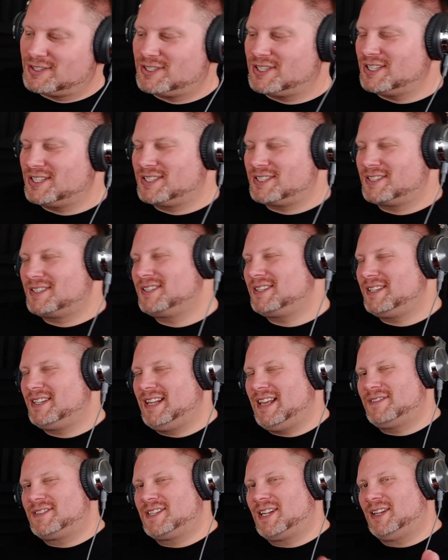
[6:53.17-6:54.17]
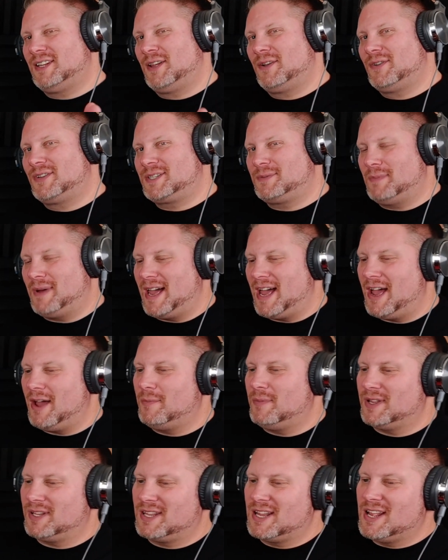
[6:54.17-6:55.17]
she's gives a little
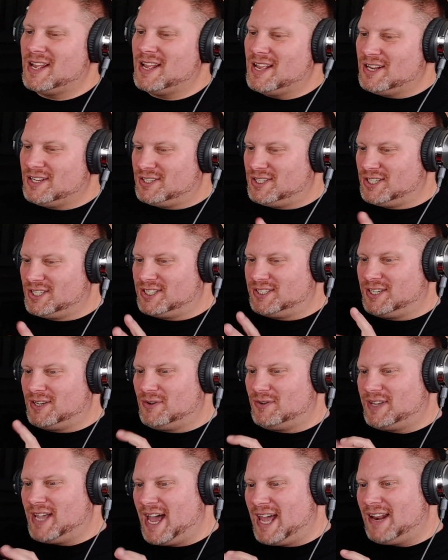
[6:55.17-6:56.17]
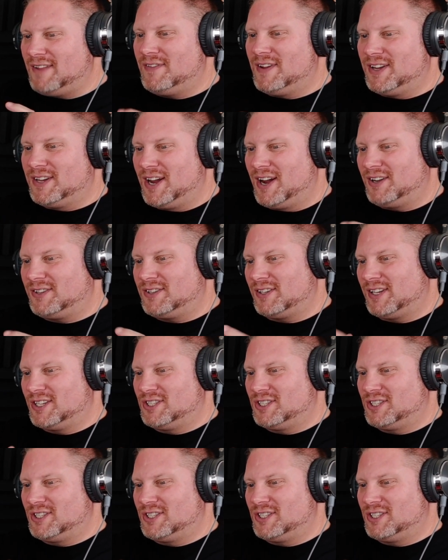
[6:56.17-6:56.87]
smile, but she's still kind of in character.